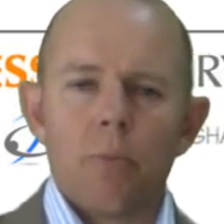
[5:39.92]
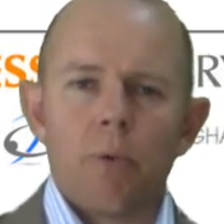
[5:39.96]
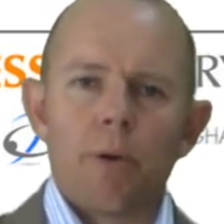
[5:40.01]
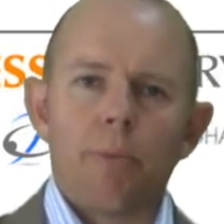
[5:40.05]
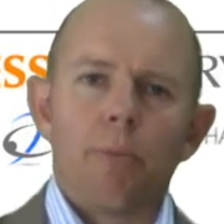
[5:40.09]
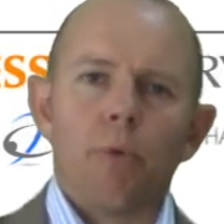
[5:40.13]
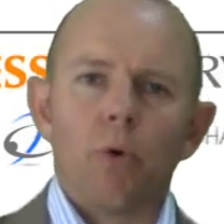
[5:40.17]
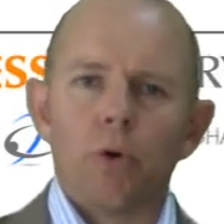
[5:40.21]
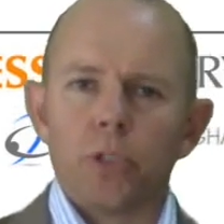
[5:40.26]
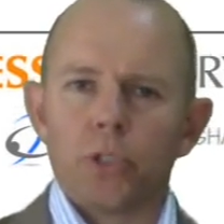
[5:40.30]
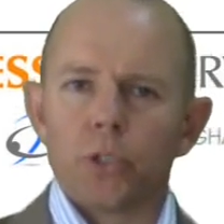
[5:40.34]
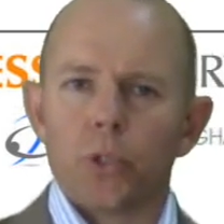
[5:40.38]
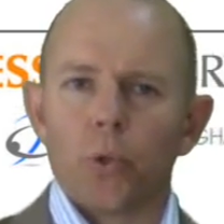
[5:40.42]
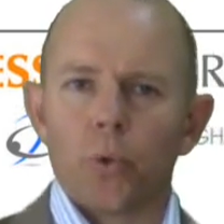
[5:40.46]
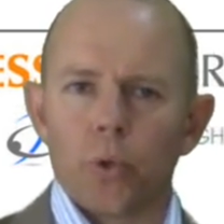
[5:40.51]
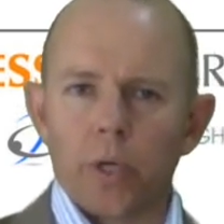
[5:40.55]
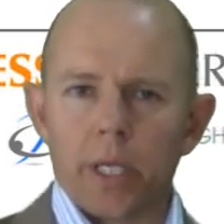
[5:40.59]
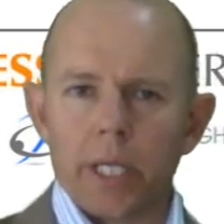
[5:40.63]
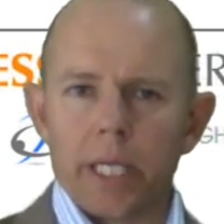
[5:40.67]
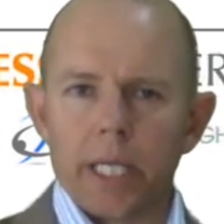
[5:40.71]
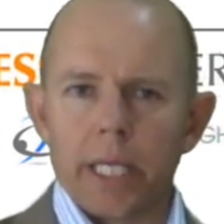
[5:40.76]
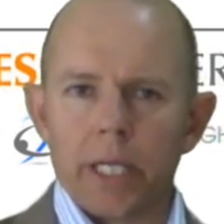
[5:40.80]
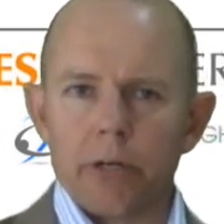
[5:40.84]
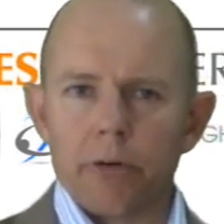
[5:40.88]
We're more
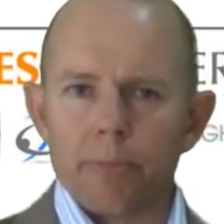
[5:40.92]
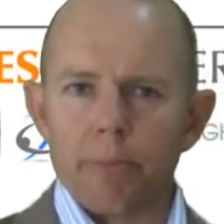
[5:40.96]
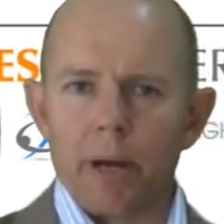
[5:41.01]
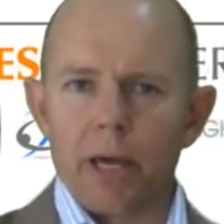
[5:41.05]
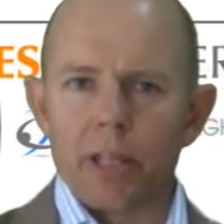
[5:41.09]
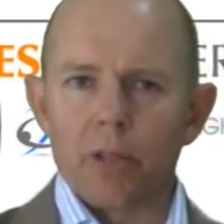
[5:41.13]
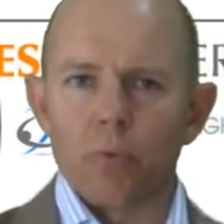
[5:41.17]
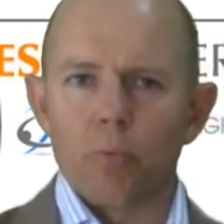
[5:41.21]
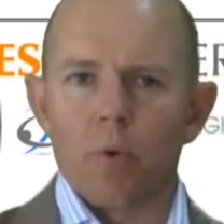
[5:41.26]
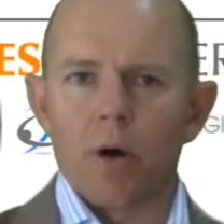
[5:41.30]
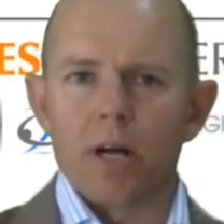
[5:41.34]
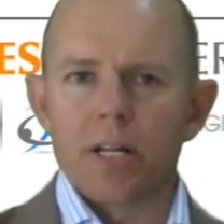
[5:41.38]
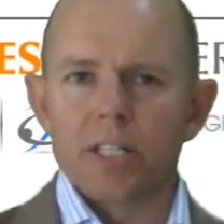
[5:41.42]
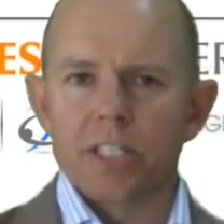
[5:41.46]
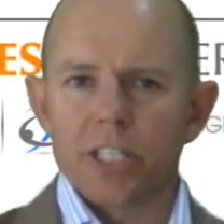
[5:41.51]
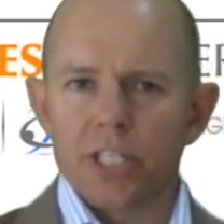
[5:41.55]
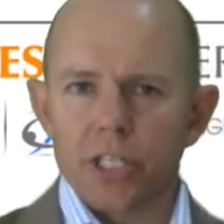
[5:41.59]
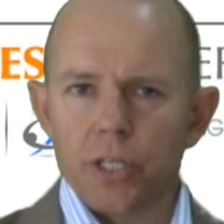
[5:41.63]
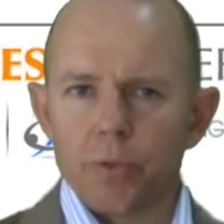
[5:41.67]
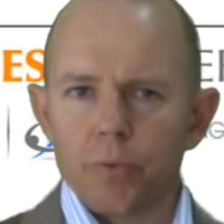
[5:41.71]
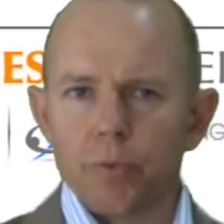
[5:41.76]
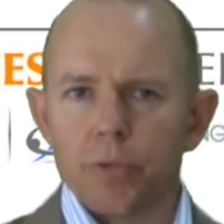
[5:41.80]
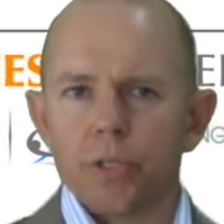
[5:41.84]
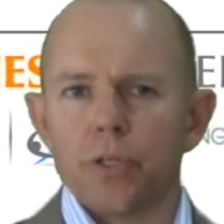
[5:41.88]
talking here about the ones
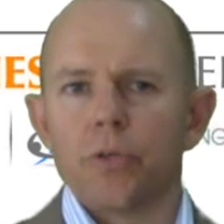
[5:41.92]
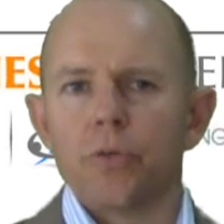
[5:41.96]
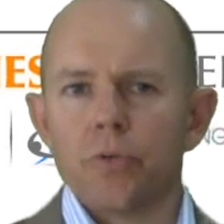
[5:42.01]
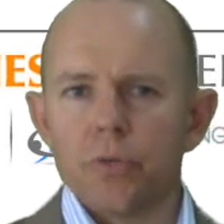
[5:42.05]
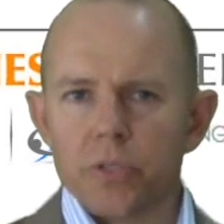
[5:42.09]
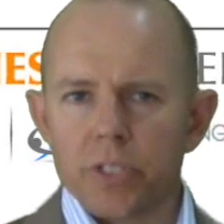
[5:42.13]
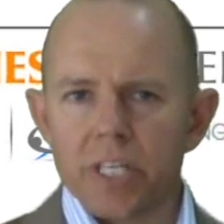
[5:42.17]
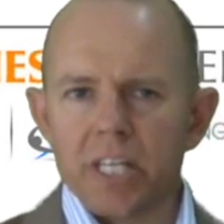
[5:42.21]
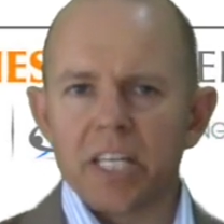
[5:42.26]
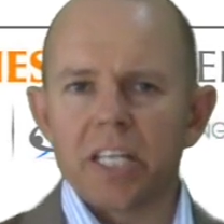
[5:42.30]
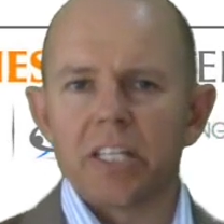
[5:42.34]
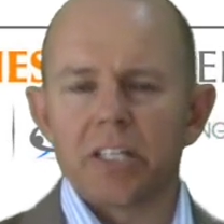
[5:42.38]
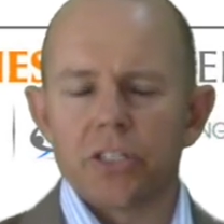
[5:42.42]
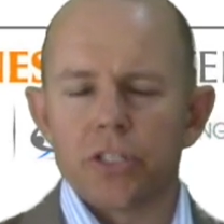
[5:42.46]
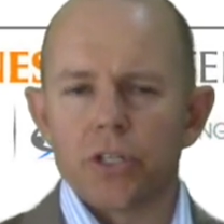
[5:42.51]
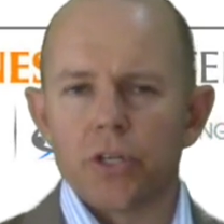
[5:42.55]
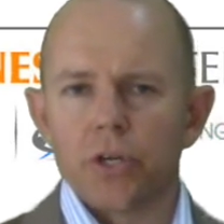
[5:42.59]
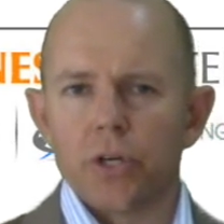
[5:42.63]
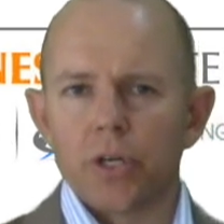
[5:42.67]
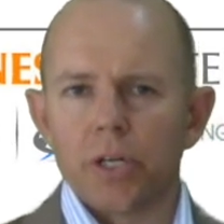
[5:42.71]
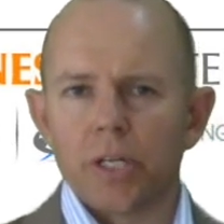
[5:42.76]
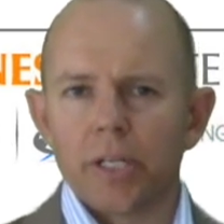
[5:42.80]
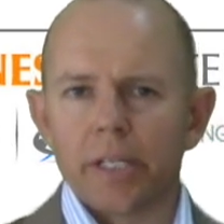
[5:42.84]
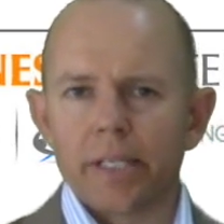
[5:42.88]
that you would use
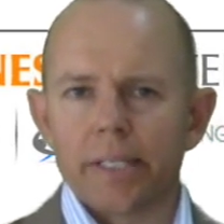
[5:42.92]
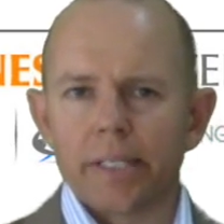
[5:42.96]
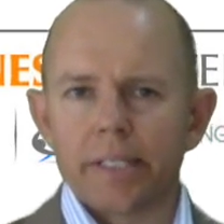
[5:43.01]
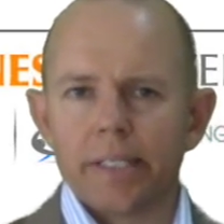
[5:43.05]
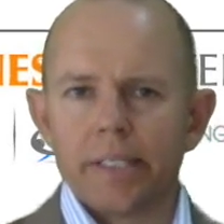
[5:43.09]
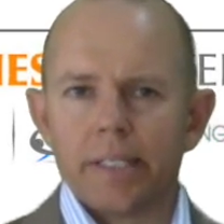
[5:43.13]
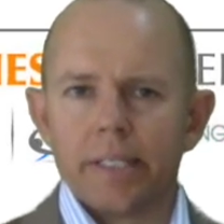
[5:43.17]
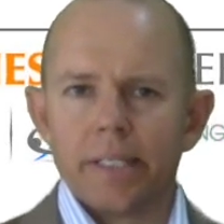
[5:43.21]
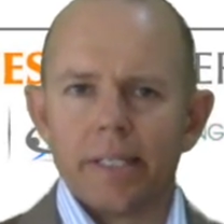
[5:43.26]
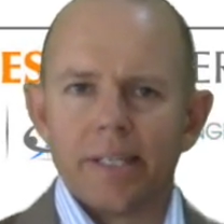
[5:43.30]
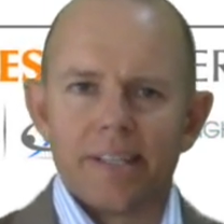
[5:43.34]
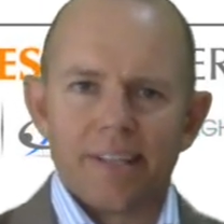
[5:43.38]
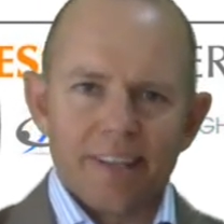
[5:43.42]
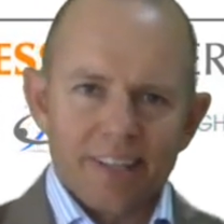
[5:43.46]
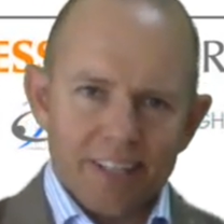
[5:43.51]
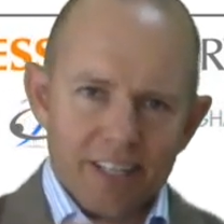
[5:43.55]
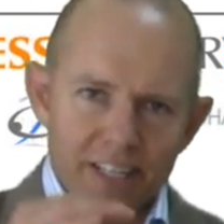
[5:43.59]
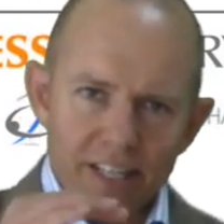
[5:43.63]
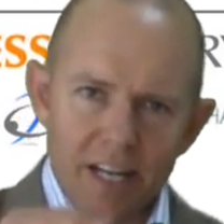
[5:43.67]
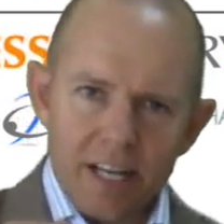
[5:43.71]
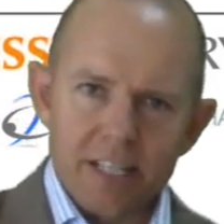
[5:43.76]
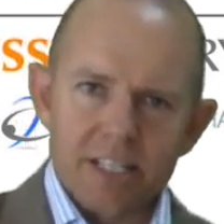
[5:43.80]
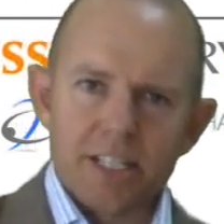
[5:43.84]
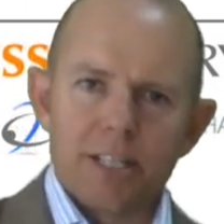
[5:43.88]
internally, like
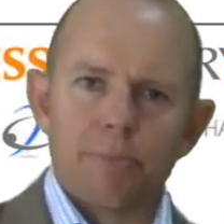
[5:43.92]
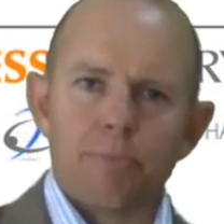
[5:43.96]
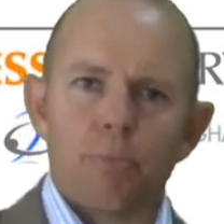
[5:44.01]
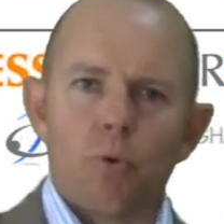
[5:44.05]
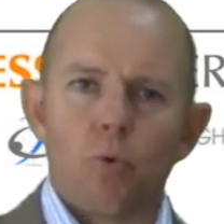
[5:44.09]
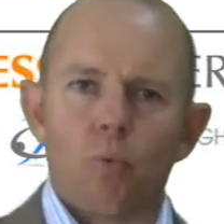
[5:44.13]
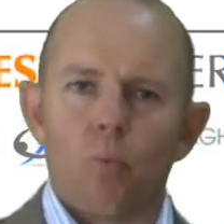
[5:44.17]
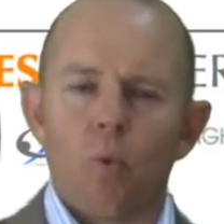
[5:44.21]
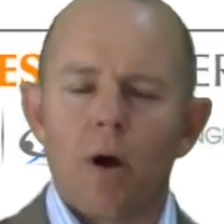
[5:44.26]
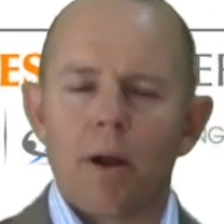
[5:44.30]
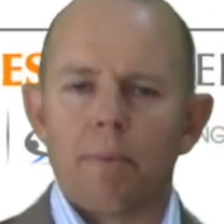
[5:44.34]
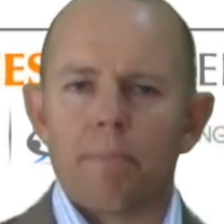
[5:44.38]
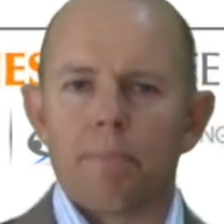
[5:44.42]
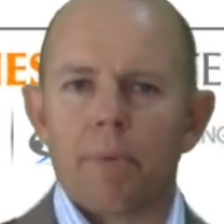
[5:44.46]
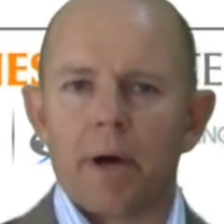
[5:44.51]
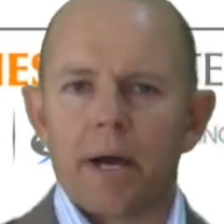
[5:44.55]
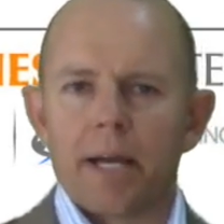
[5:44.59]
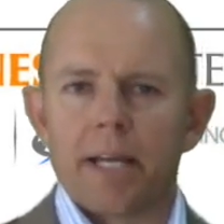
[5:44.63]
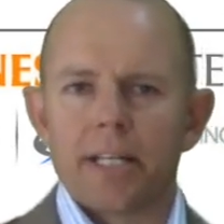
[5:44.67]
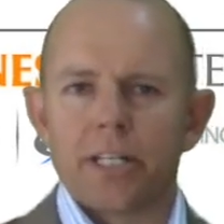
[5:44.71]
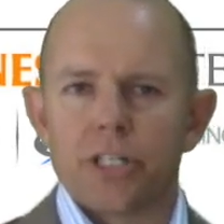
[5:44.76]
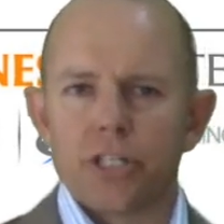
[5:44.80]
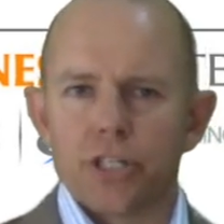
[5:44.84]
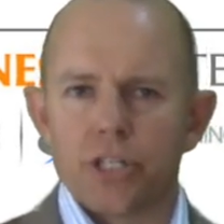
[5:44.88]
a simple
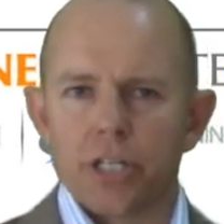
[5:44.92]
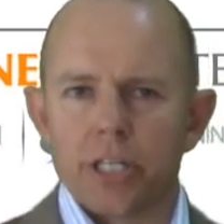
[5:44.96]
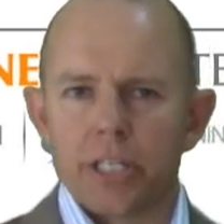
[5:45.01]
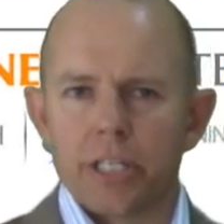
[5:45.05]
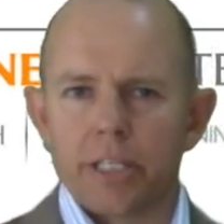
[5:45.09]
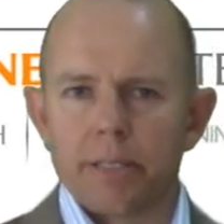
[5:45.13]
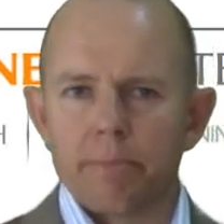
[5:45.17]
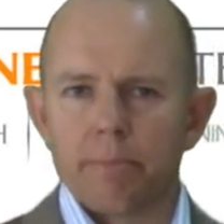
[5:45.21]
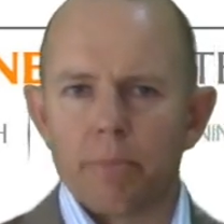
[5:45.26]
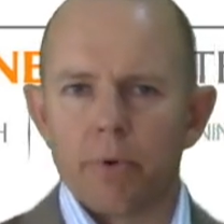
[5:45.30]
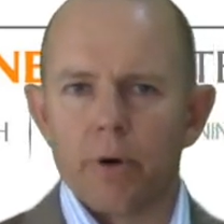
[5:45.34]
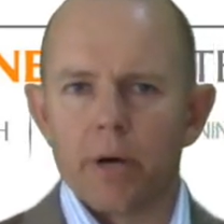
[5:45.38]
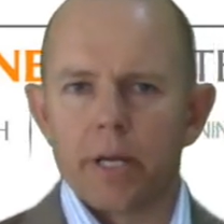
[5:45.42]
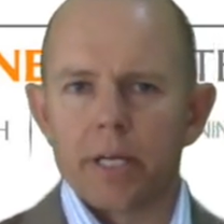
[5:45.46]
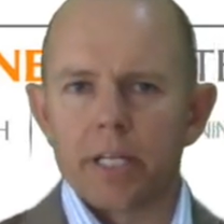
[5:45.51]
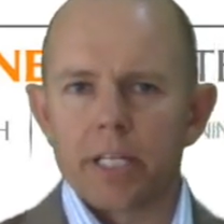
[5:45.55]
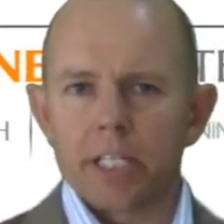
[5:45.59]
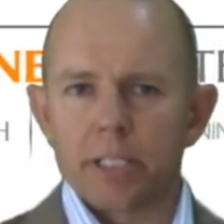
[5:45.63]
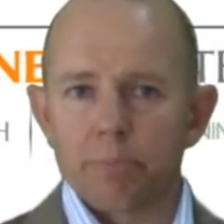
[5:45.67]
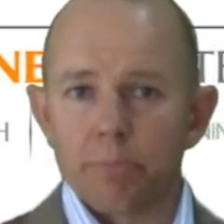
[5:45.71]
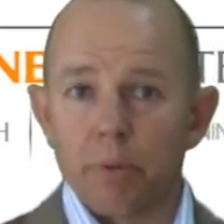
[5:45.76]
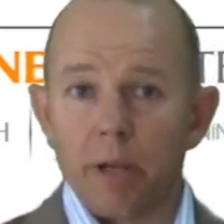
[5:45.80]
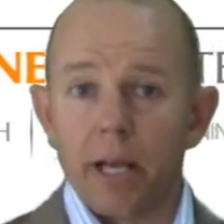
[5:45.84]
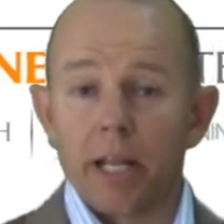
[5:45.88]
one-page sheet that might
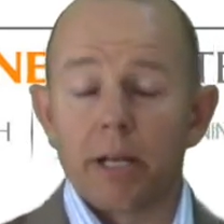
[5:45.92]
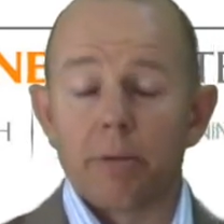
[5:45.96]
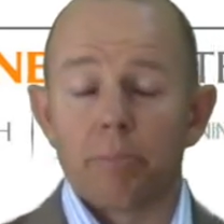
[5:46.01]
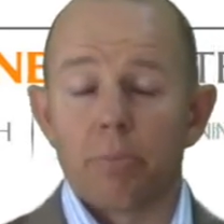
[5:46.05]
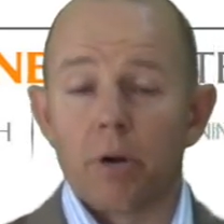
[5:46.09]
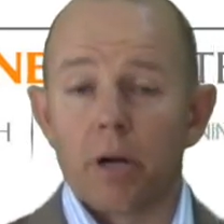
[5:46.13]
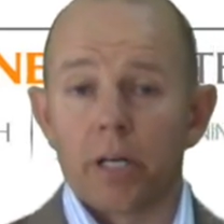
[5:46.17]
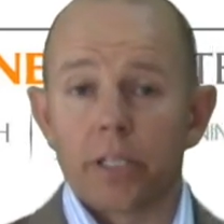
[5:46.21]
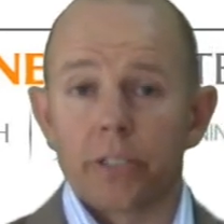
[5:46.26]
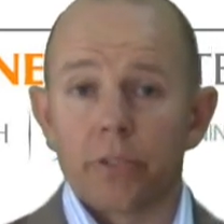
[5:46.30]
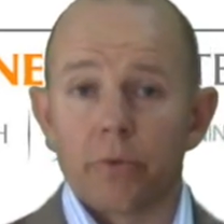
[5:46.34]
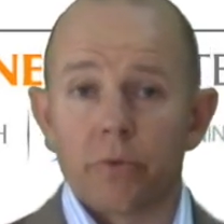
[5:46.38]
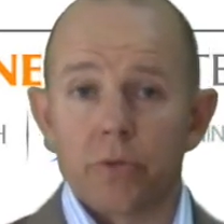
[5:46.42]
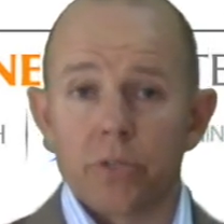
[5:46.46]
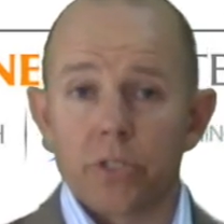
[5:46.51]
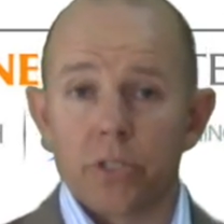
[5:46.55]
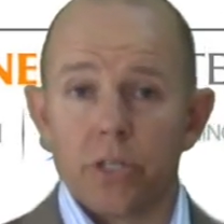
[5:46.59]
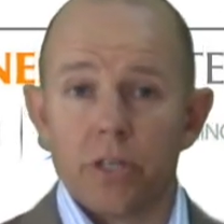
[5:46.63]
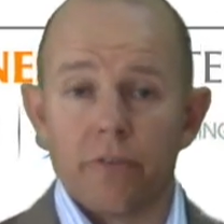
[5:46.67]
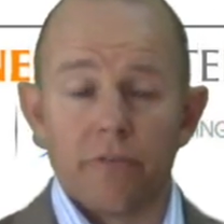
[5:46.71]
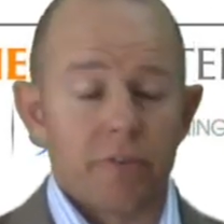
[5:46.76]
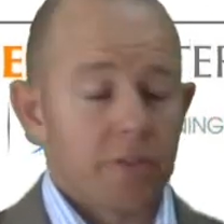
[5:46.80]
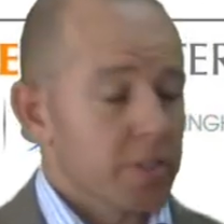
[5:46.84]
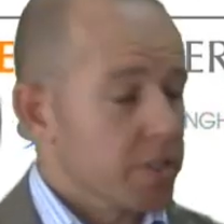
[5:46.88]
explain a product or a
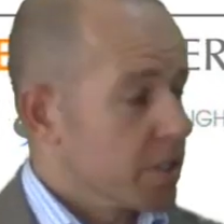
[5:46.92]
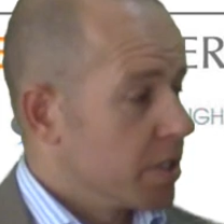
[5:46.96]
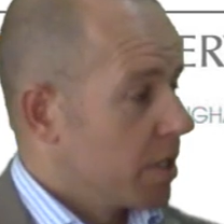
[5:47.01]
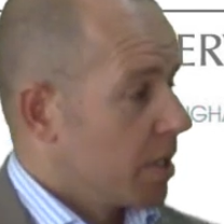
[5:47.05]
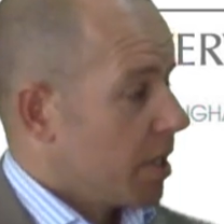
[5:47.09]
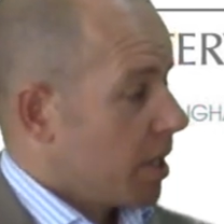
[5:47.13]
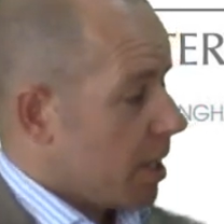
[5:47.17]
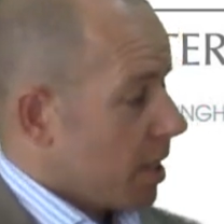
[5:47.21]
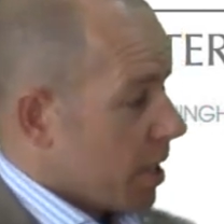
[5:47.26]
service,